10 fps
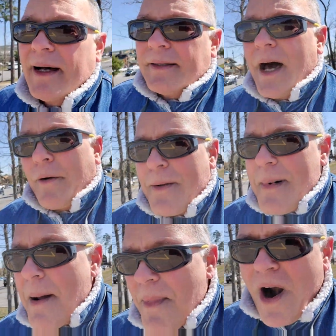Now
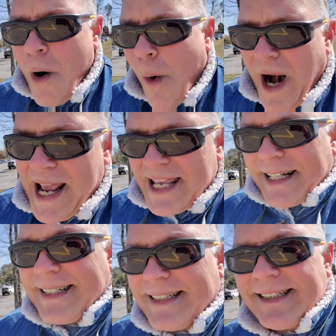remember what I
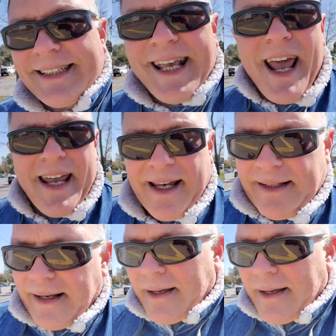just said,